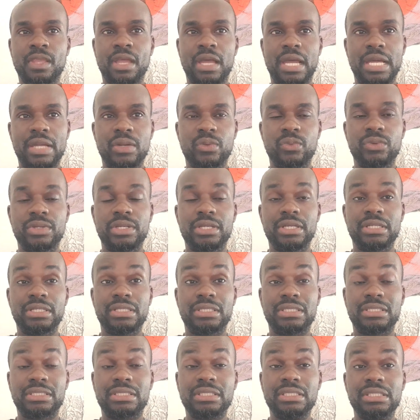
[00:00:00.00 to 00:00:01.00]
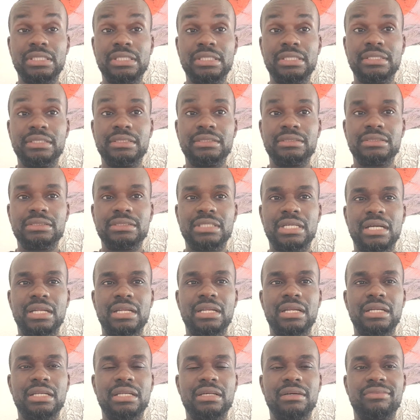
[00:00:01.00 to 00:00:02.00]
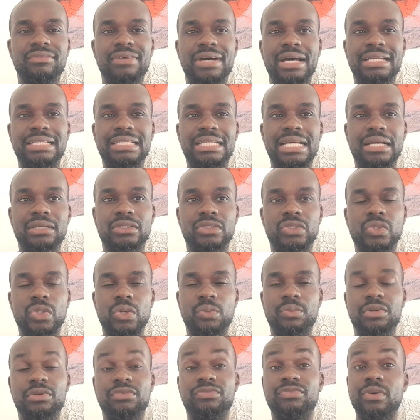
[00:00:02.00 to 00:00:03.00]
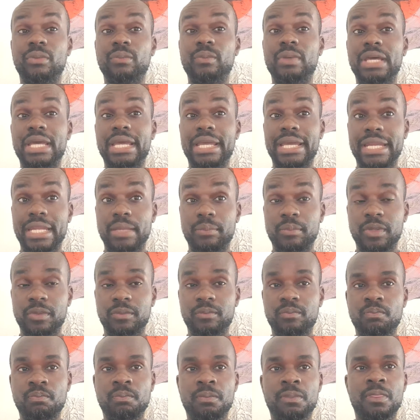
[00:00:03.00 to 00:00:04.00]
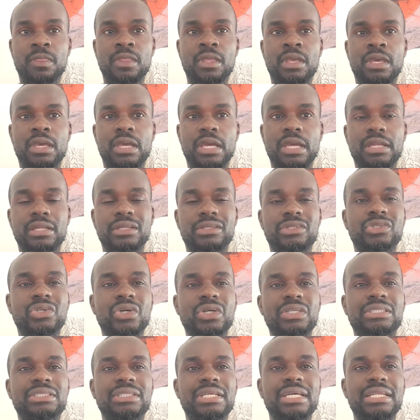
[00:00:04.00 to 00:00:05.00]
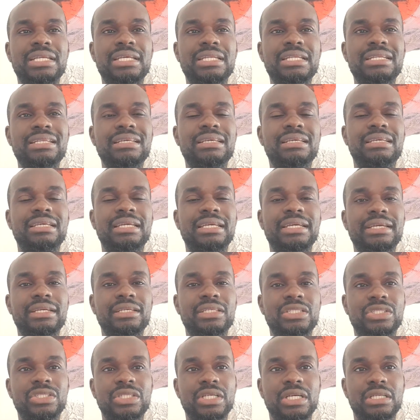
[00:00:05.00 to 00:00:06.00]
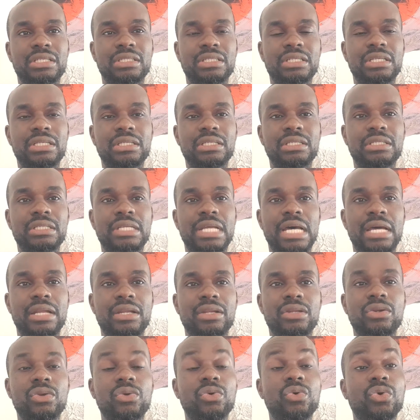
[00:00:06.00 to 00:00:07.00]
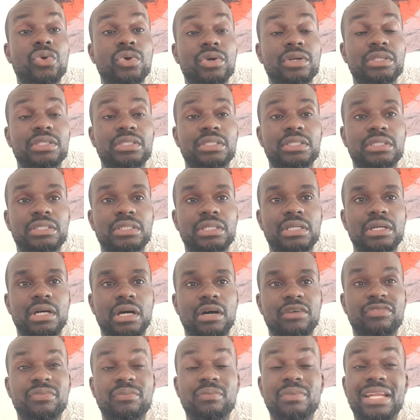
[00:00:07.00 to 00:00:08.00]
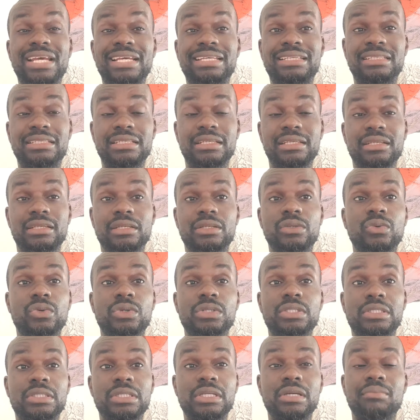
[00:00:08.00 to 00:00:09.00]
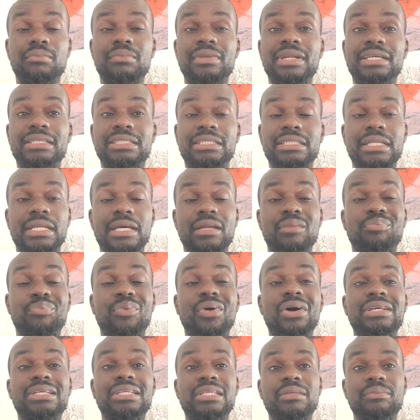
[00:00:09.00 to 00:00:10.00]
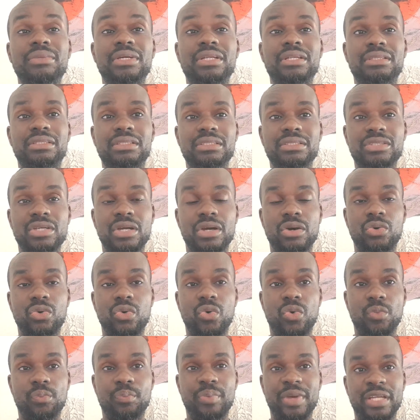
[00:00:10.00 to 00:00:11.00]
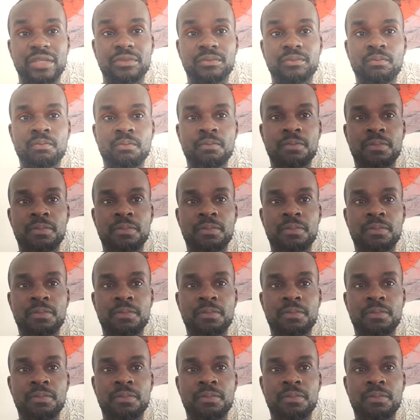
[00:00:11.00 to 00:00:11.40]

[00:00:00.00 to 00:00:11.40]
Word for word: and we are seeing a lot of attacks coming from the enemy, it is just an indication that doors of blessing, the doors of your blessing and possibilities are open.